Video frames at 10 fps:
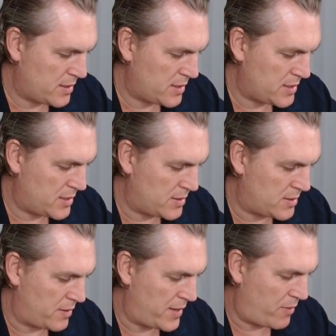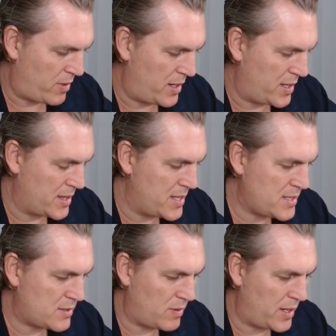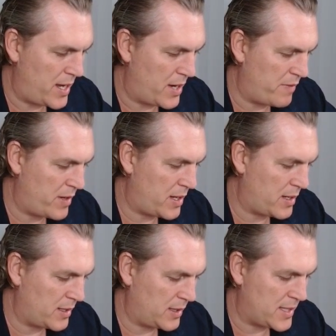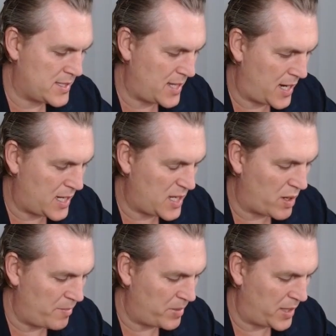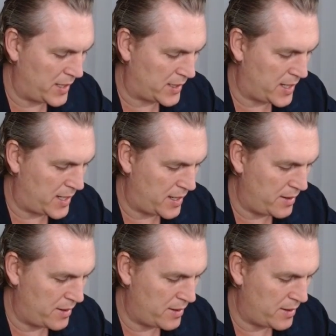so it's not that one. This one, however, lets anyone play a card